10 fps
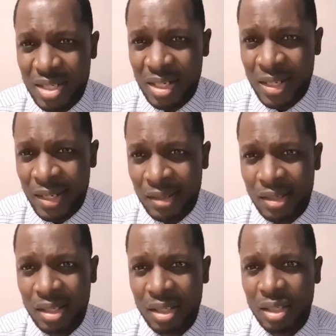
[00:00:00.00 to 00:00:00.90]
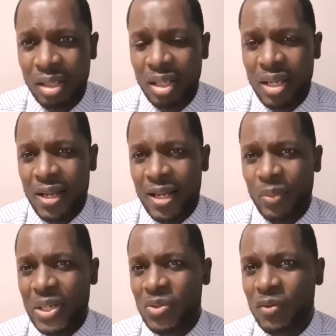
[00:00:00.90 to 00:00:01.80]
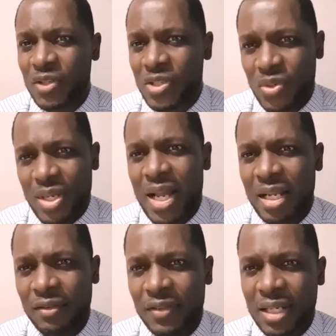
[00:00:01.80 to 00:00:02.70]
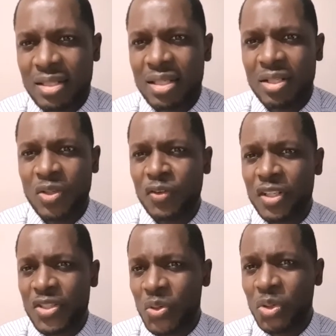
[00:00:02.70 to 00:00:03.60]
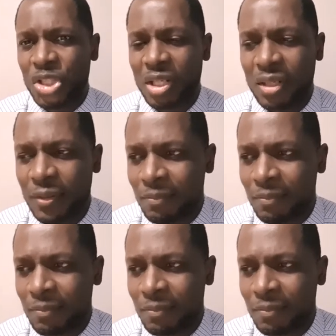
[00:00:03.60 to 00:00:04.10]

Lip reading: and I went over to Halifax in Nova Scotia.